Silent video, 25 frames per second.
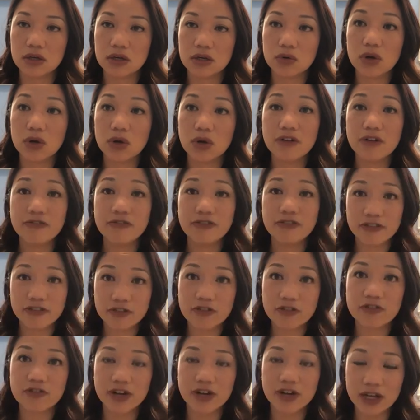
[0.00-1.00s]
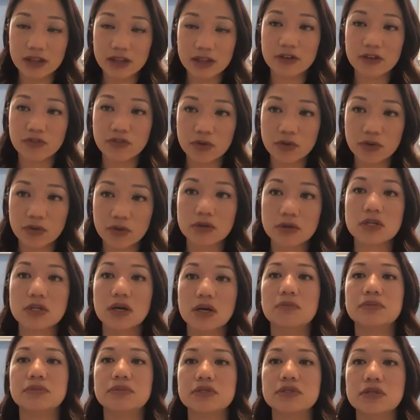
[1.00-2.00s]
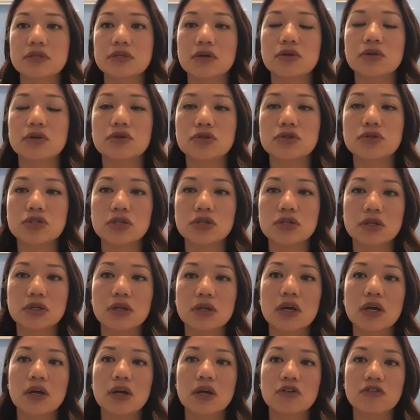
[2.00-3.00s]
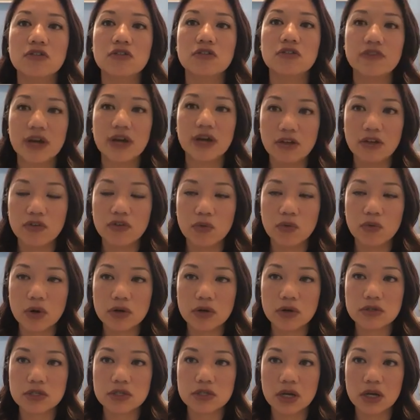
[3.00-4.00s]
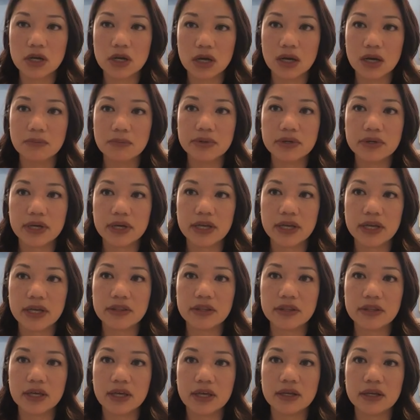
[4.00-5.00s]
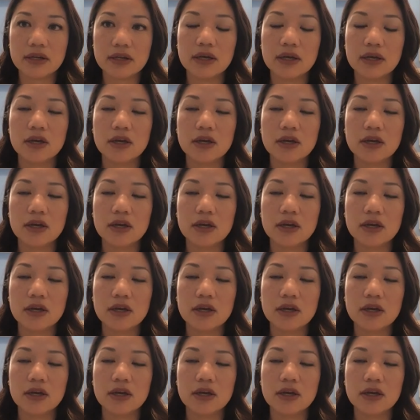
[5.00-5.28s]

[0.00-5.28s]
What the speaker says: qualify for filing for workers' comp. So you should file for workers' comp and then